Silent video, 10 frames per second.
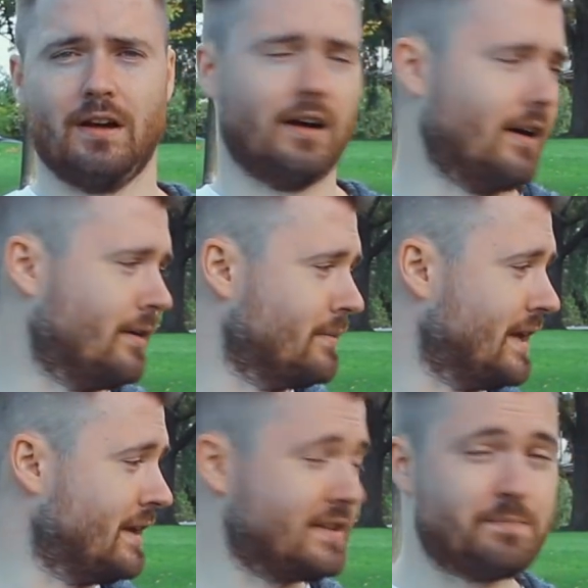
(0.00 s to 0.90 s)

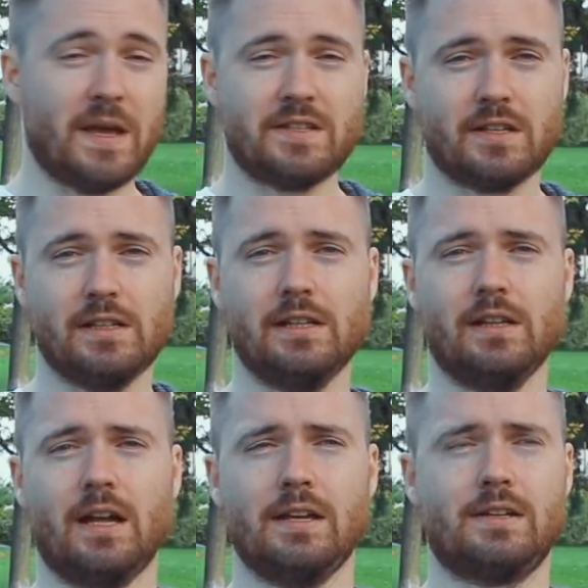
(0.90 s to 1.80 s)
and it's basically
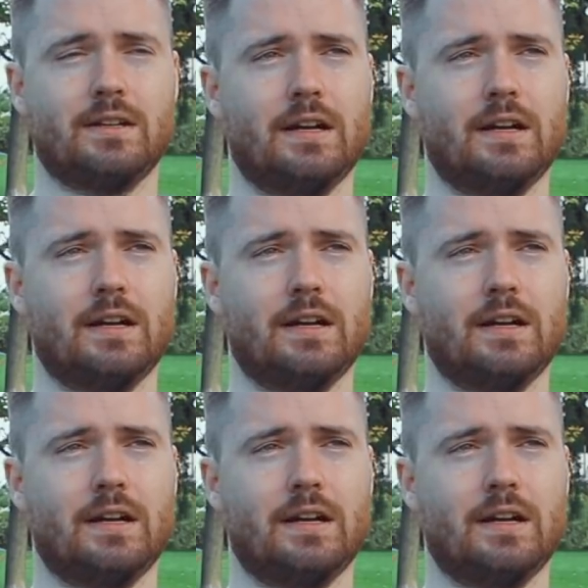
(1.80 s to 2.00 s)
like